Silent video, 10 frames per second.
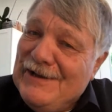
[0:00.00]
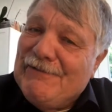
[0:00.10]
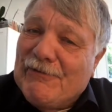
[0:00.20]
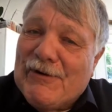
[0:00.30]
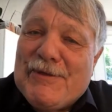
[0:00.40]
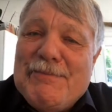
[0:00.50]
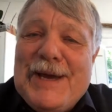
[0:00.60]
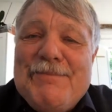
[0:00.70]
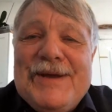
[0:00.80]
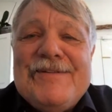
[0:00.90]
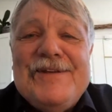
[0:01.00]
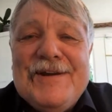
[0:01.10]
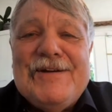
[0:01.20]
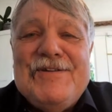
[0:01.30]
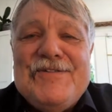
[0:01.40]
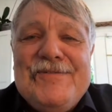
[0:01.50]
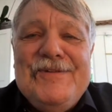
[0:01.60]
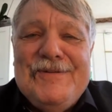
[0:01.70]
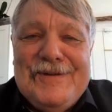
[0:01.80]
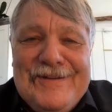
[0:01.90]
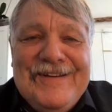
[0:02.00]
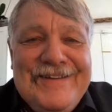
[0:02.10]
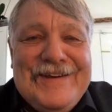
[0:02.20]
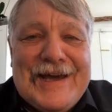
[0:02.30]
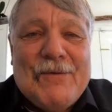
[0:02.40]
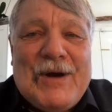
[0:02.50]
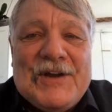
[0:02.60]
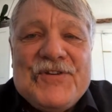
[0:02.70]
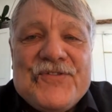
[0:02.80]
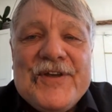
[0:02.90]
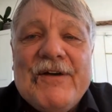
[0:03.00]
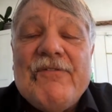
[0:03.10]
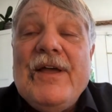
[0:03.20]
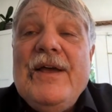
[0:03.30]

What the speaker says: Fourth Amendment, you got to watch yourself.